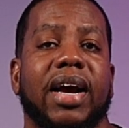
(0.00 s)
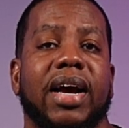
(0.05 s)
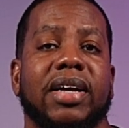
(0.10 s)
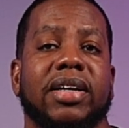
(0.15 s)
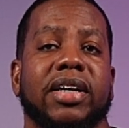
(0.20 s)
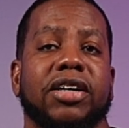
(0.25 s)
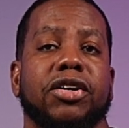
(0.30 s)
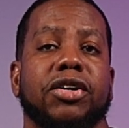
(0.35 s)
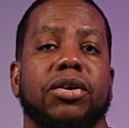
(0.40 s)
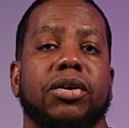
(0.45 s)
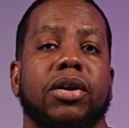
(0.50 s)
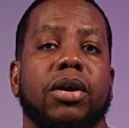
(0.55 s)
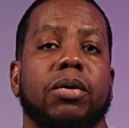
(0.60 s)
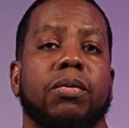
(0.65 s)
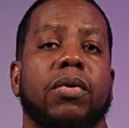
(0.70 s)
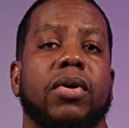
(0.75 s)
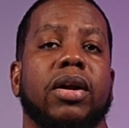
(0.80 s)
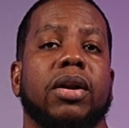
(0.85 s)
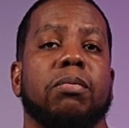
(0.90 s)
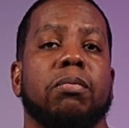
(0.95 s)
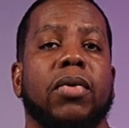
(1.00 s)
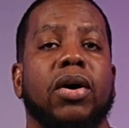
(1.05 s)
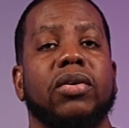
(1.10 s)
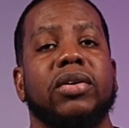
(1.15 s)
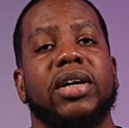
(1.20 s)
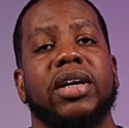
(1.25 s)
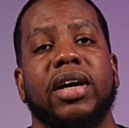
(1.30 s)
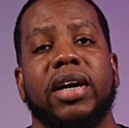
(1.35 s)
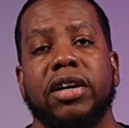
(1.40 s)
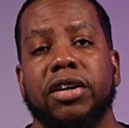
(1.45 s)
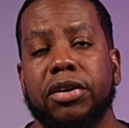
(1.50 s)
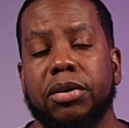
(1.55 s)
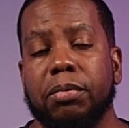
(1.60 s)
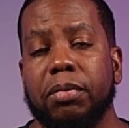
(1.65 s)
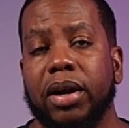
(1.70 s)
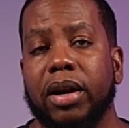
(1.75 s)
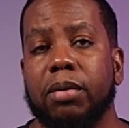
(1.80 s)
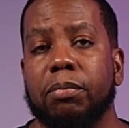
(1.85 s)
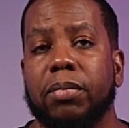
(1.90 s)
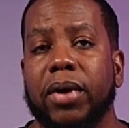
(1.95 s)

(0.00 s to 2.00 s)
as a Studio One multi-instrument,